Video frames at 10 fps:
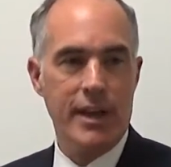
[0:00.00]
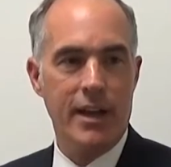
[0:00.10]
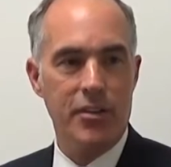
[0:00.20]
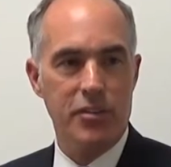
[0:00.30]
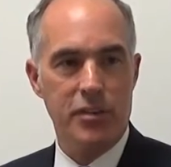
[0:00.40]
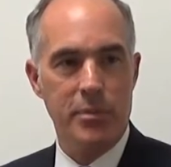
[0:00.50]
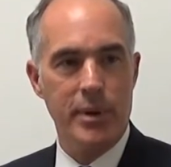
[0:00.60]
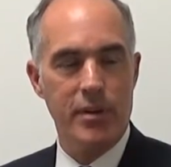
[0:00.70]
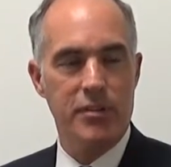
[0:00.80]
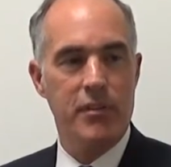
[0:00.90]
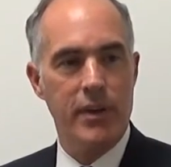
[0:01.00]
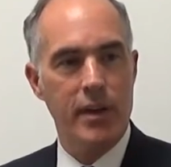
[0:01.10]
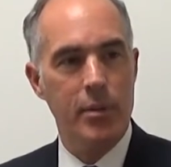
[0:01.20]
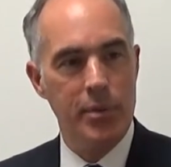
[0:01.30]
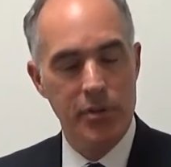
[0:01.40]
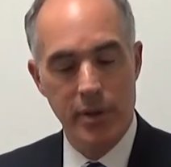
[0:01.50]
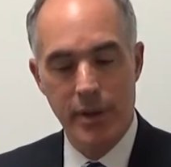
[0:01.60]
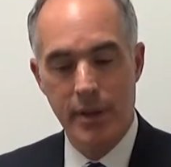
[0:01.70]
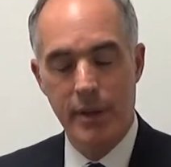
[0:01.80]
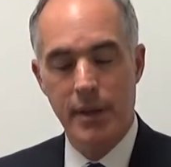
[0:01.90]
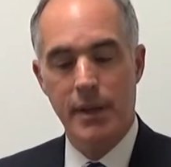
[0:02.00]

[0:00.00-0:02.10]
the college experience, available to you.